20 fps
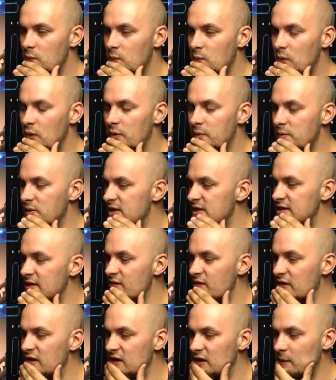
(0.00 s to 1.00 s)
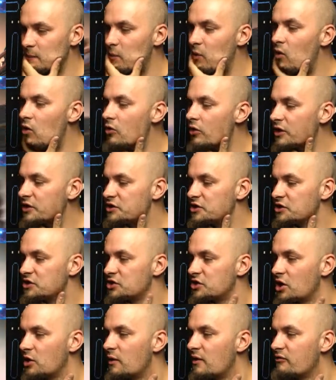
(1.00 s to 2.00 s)
What, is there anything more I should
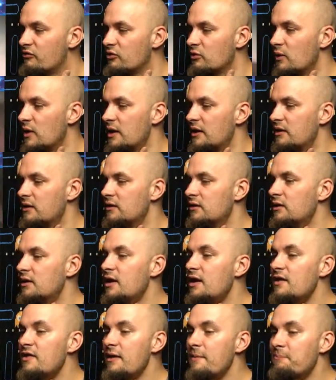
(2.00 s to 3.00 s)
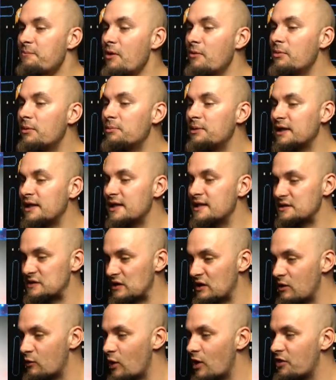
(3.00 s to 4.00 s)
show everyone? There probably is,
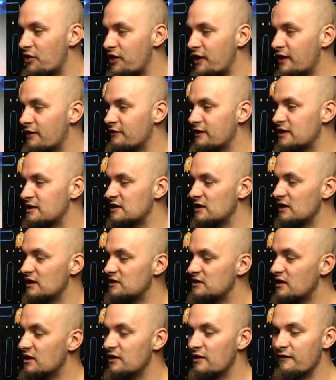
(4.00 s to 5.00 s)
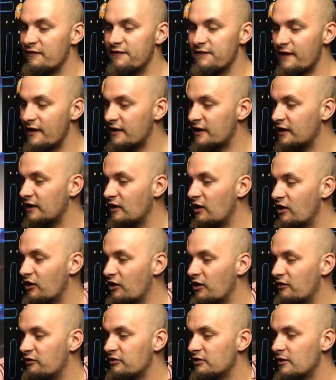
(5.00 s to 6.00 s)
and I won't think of it until I turn the fucking lot
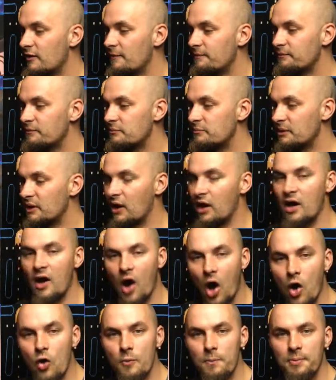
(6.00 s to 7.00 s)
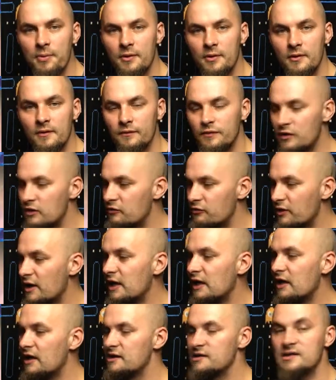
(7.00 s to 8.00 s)
off. But I hope you've
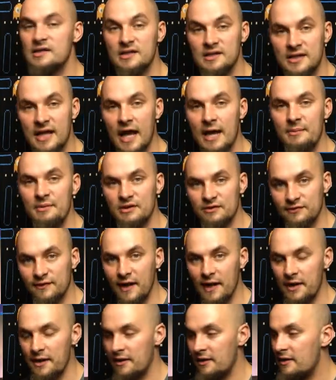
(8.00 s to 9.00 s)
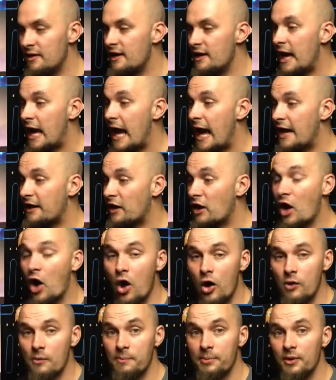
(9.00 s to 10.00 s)
realised this game is fun. And I
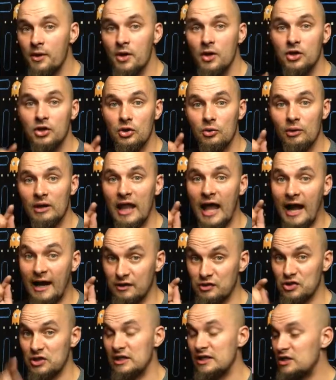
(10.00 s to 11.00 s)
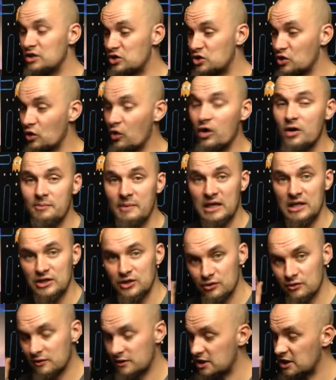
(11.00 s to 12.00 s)
hope you will actually join me.
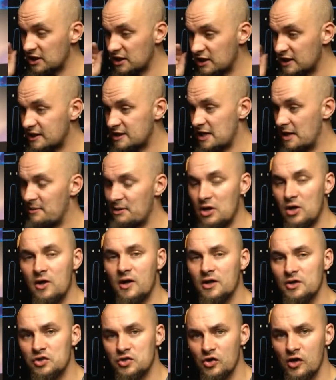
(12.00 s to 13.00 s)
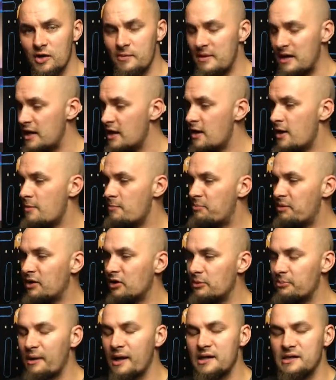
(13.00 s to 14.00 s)
You can come along, join me, build
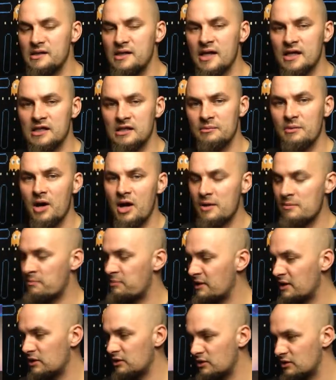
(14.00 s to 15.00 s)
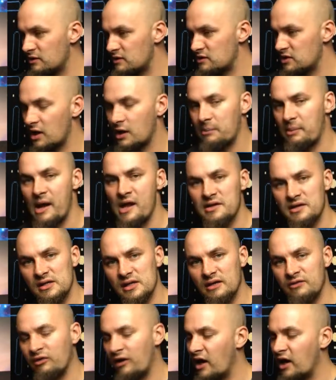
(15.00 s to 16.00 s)
a base next to mine, build on top,
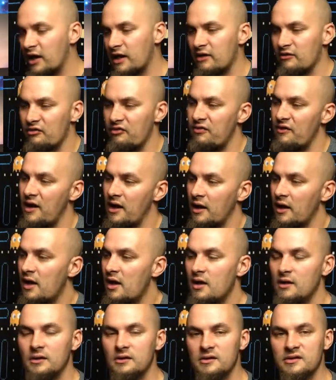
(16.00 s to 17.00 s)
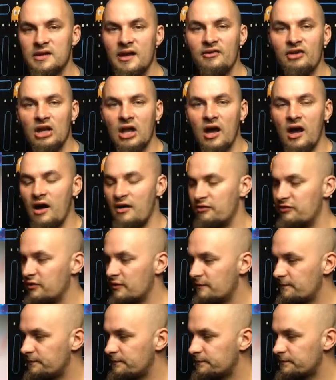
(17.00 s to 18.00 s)
underneath, I don't give a fuck. So have a laugh.
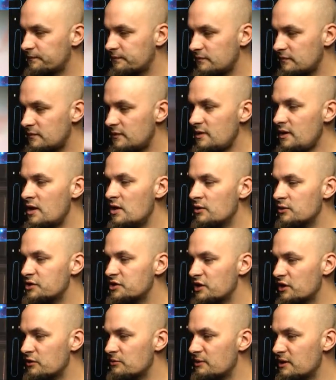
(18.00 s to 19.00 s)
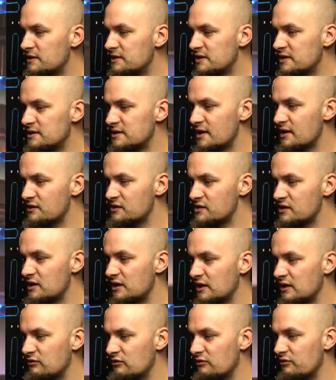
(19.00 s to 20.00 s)
And I'll show you my details so you
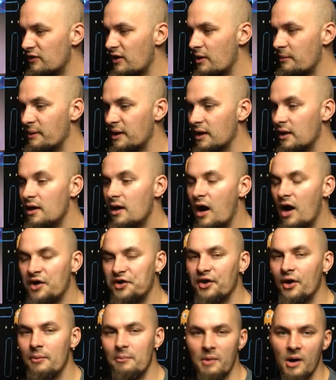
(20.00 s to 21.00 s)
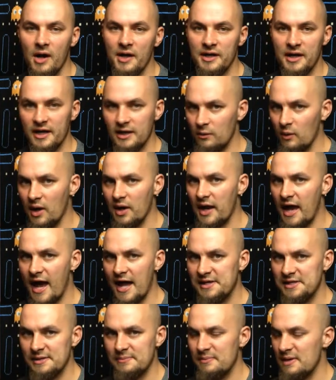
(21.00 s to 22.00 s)
can even find me. I don't mind anyone
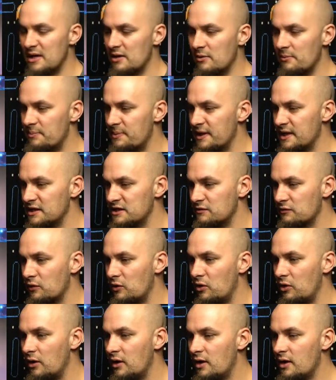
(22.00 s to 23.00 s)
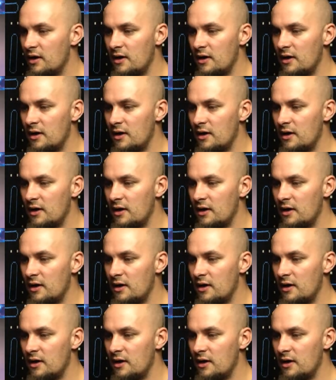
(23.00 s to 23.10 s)
adding me on PS4.